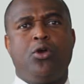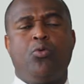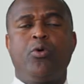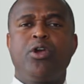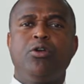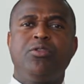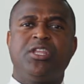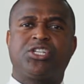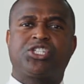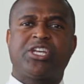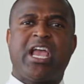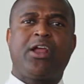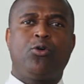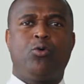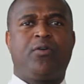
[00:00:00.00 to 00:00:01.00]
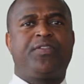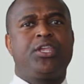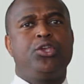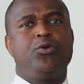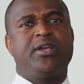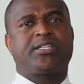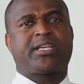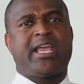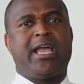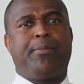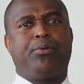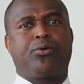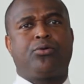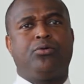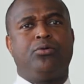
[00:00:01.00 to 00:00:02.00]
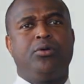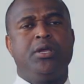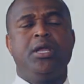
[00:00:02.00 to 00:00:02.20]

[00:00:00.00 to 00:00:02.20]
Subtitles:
We're in the shadow of the U.S. Capitol,